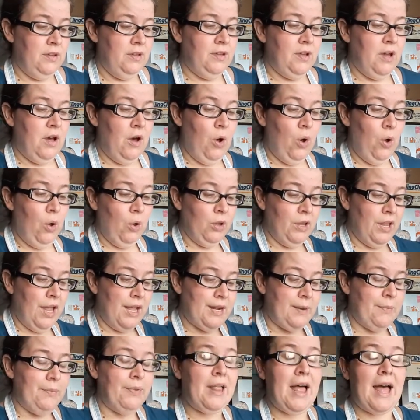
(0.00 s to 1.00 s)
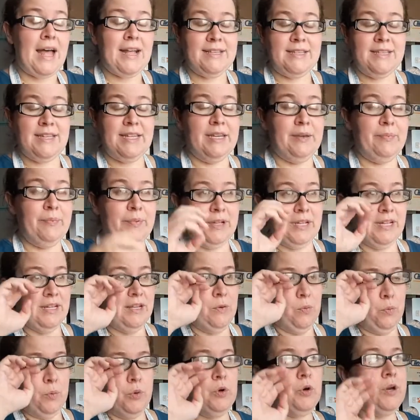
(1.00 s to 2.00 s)
a whole lot of plastic, but
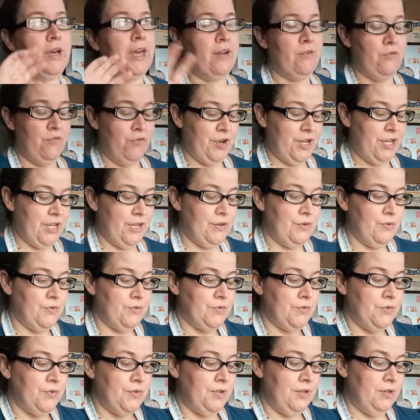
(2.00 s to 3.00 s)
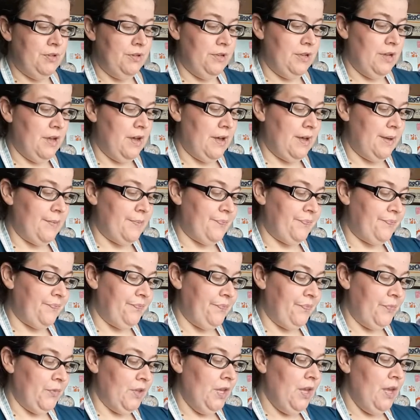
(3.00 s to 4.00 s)
it will get reused.
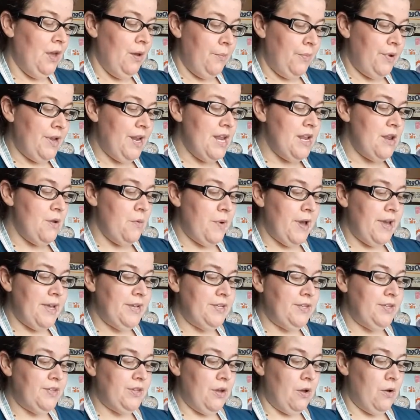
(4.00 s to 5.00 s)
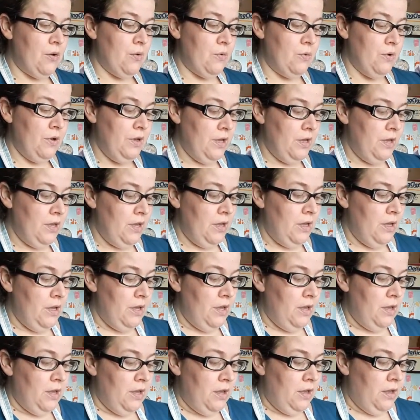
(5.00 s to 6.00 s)
But anyway, so
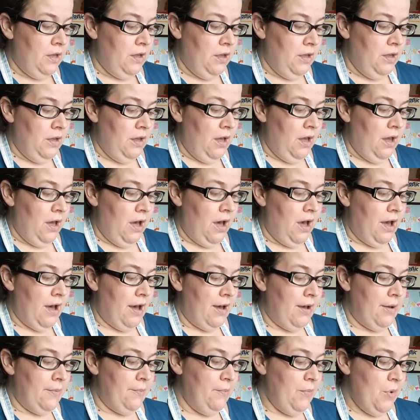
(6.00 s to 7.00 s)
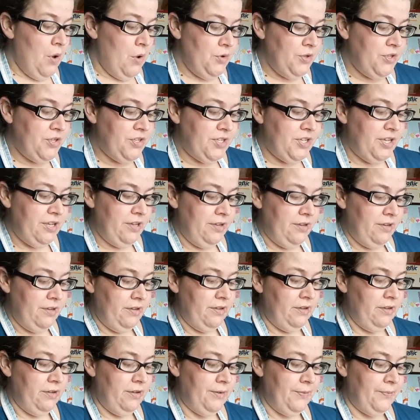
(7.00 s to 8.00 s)
most
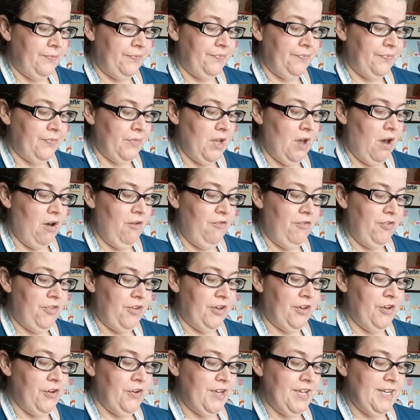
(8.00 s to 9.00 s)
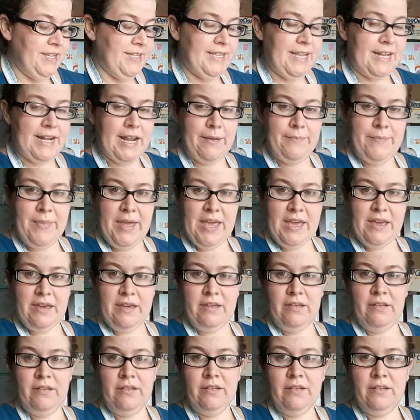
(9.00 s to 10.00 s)
of the cookies that I
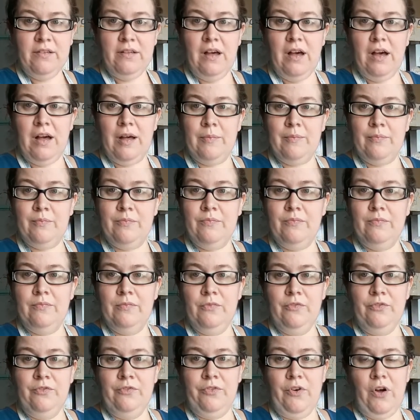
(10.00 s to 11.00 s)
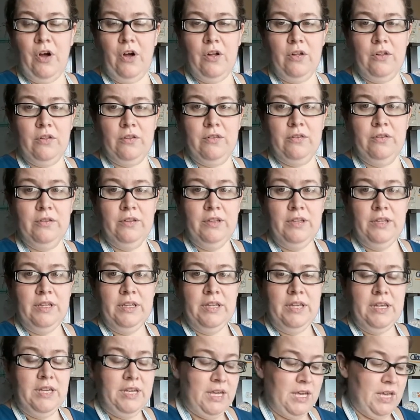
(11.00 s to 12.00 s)
make fall
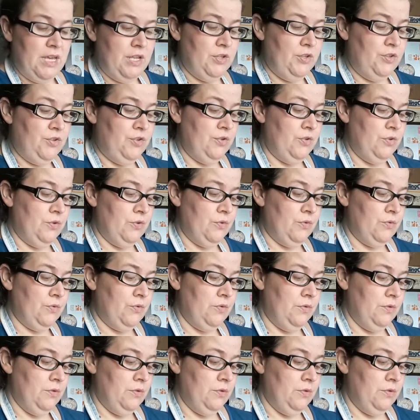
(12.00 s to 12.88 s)
into